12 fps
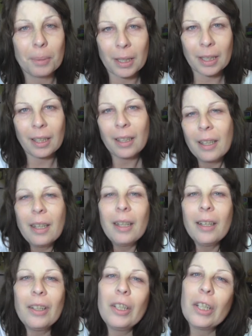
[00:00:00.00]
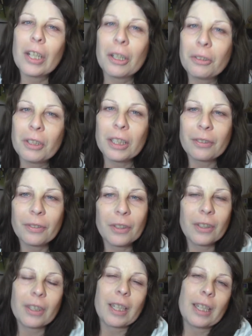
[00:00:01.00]
But, you know, just
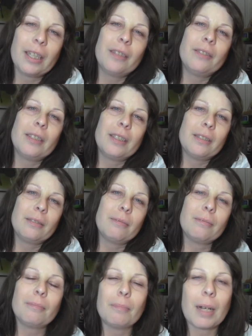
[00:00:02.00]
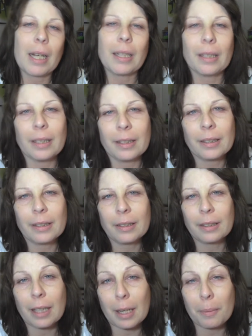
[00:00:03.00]
for kind of a
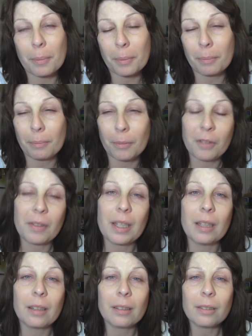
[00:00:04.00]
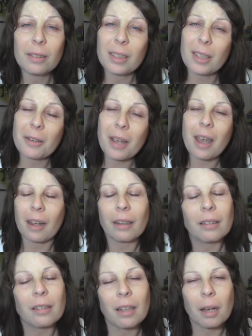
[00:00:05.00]
mindless type maybe, it's okay.
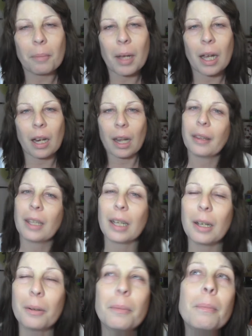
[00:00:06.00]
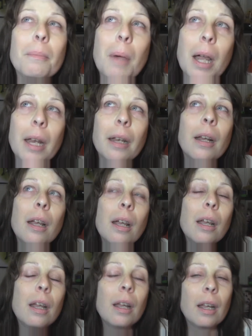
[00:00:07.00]
Not bad. I think I might
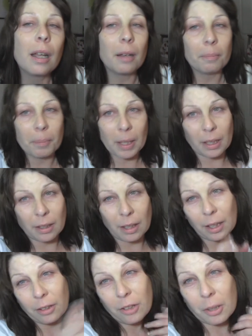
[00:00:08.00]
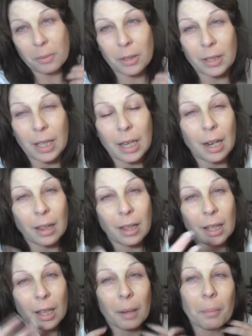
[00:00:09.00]
have been, like James was saying, I
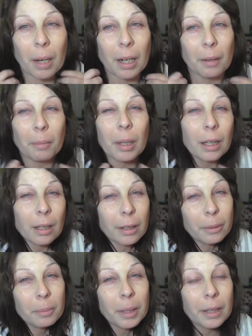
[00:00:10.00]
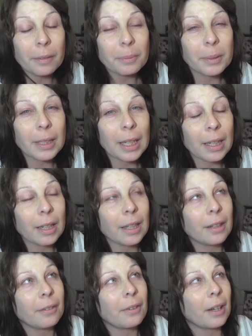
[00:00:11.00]
think I might have been a little bit upset
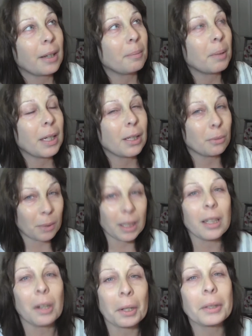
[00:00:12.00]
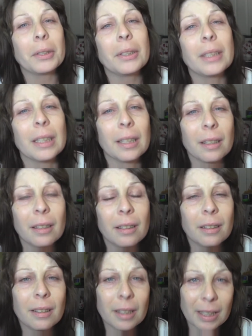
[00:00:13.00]
if I had paid $20 in the
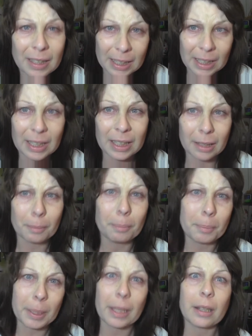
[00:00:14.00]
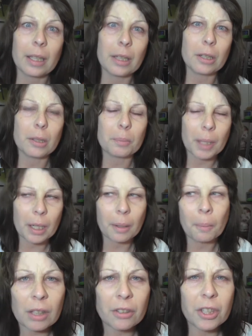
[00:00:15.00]
to see it in the big theater,
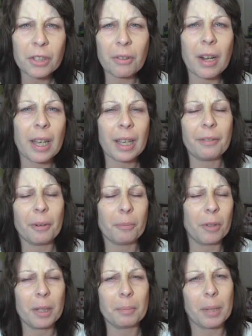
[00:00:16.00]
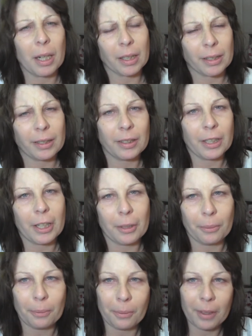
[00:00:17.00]
but just running it from Redbox, you
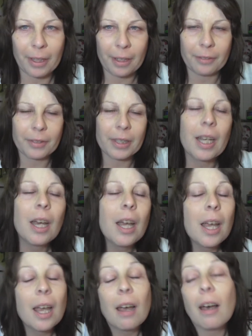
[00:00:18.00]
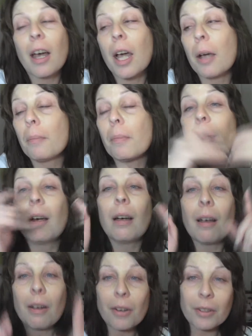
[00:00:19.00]
know, whatevs. Um,
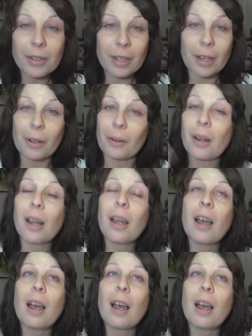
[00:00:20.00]
also,